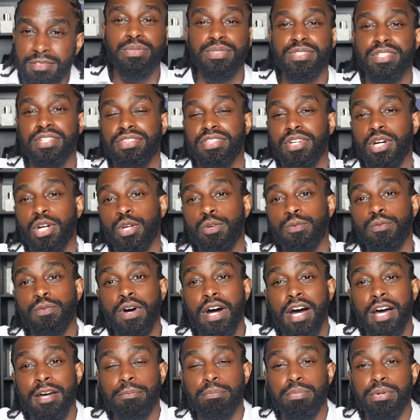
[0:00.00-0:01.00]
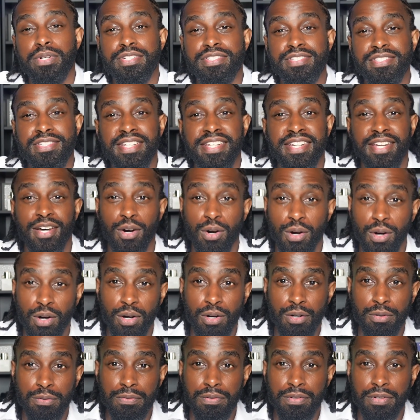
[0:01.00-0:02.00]
It was the 35%
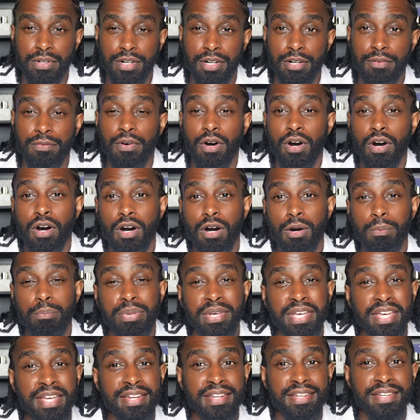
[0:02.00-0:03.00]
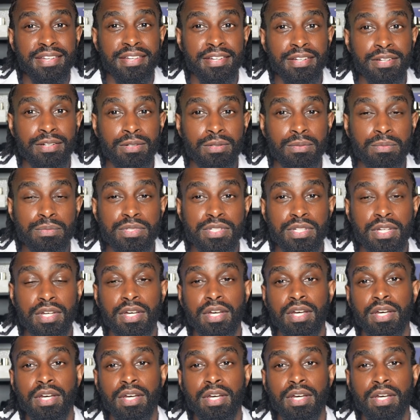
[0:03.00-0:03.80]
off of all PDMs.